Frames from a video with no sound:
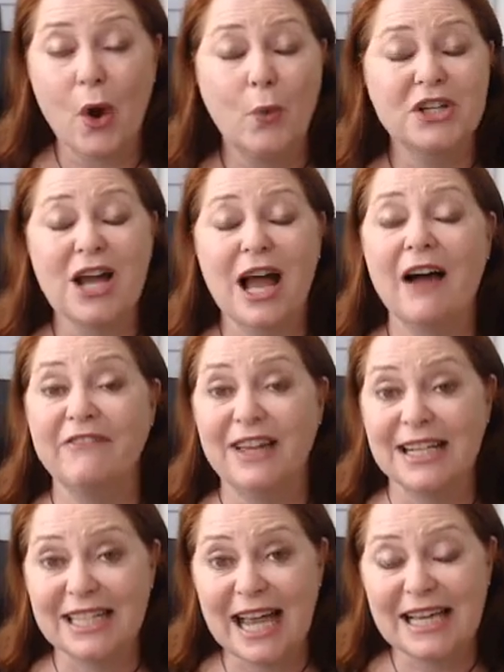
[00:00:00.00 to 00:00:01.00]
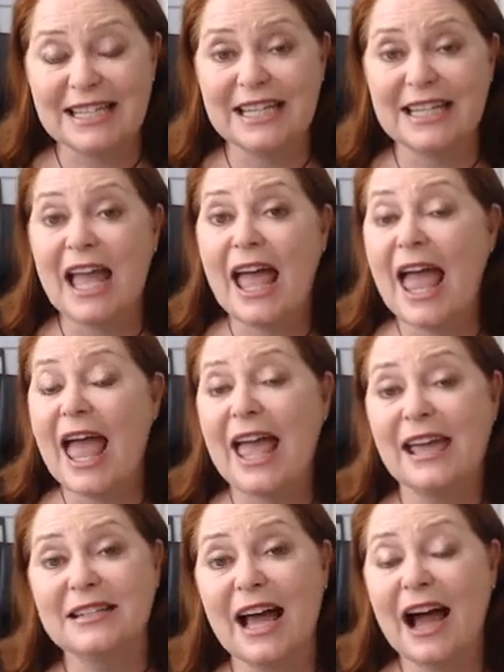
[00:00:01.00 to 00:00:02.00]
which are fantastic
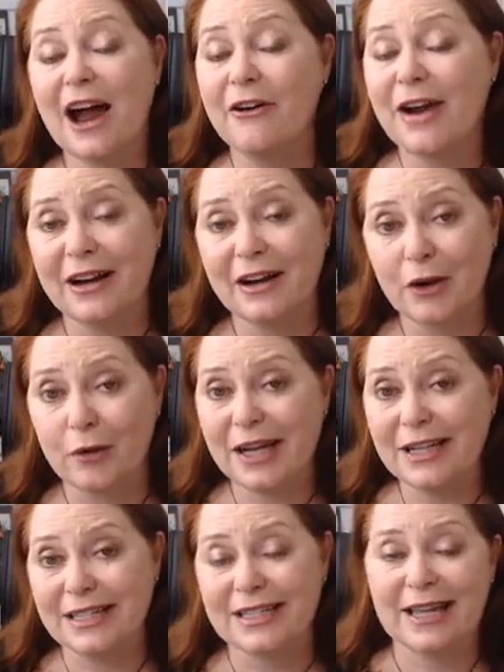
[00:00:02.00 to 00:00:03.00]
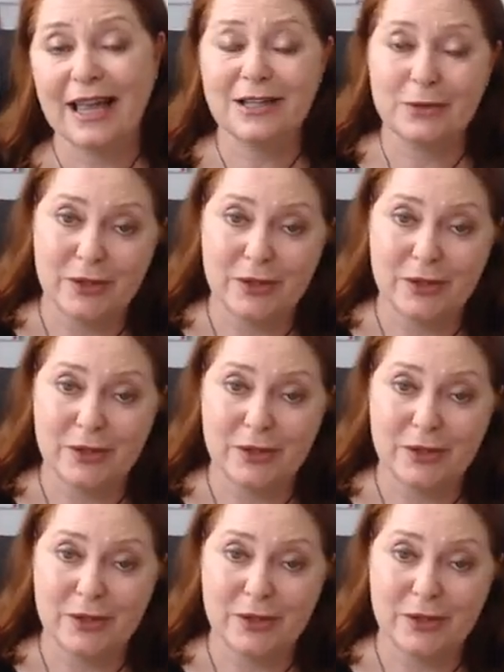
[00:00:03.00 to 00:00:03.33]
and are at great discounts.